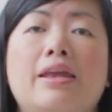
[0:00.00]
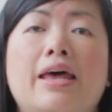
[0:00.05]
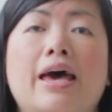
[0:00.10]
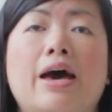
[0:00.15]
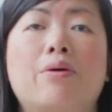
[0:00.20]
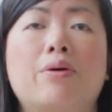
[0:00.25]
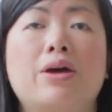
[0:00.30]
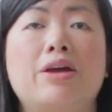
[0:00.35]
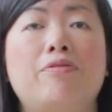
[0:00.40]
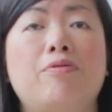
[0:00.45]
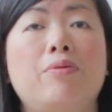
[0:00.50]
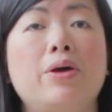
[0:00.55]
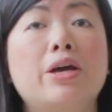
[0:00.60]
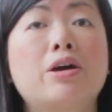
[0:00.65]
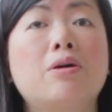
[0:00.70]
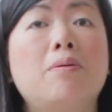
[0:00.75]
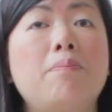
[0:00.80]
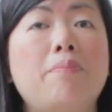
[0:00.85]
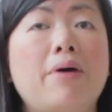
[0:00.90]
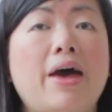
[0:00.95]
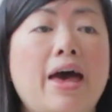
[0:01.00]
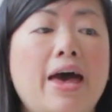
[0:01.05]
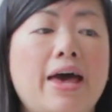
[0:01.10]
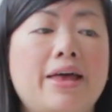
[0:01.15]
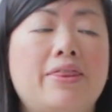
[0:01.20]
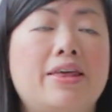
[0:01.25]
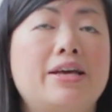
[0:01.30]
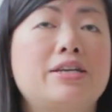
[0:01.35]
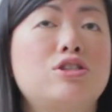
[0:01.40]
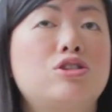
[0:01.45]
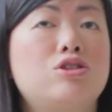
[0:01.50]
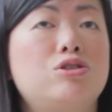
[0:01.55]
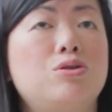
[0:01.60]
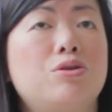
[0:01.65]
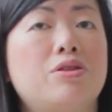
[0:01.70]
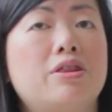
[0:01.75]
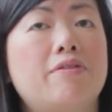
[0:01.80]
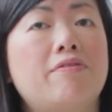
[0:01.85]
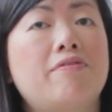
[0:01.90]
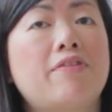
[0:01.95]
Now, if we compare this
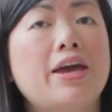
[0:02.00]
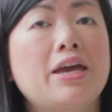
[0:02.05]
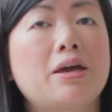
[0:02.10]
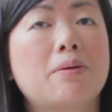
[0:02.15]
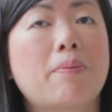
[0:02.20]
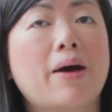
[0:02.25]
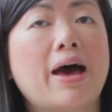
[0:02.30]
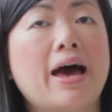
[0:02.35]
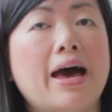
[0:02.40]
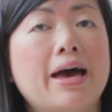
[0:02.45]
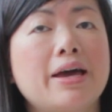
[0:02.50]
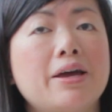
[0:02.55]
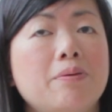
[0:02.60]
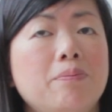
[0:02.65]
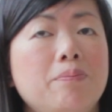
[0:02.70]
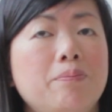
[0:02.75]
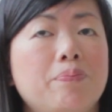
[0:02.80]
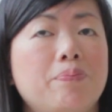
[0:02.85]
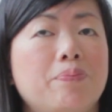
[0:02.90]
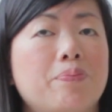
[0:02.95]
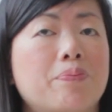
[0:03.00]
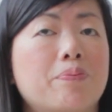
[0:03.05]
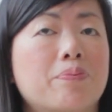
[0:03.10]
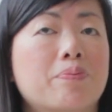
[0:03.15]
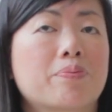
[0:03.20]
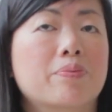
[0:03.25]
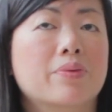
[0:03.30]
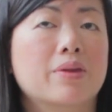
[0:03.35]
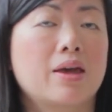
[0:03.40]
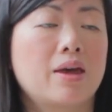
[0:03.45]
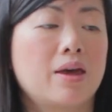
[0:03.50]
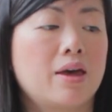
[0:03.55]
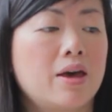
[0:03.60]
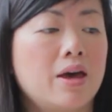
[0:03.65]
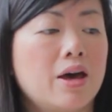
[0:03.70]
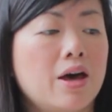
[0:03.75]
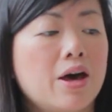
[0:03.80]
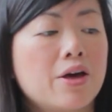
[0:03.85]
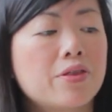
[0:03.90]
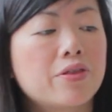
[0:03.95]
to the fake bag,
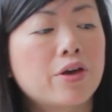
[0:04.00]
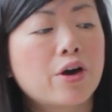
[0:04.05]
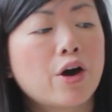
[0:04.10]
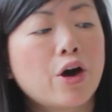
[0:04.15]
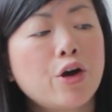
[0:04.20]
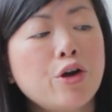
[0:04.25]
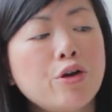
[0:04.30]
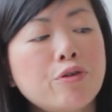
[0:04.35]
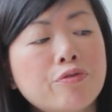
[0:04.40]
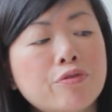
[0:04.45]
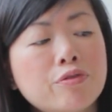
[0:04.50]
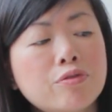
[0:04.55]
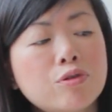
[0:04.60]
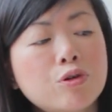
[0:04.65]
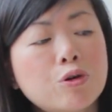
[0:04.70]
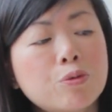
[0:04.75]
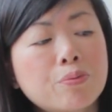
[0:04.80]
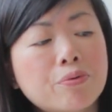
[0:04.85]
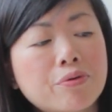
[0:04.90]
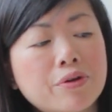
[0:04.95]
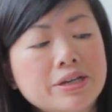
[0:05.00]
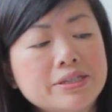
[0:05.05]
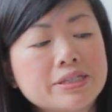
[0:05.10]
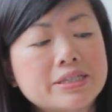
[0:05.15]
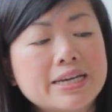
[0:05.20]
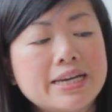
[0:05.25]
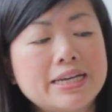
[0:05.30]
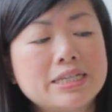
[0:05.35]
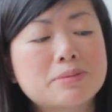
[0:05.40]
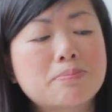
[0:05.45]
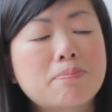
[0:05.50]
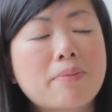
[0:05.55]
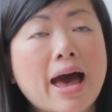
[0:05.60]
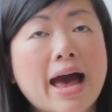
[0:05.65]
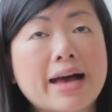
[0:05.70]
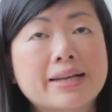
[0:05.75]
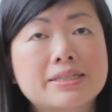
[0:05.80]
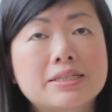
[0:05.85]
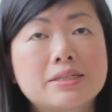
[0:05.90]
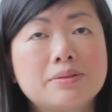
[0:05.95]
the overall print is
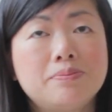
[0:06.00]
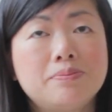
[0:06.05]
matte.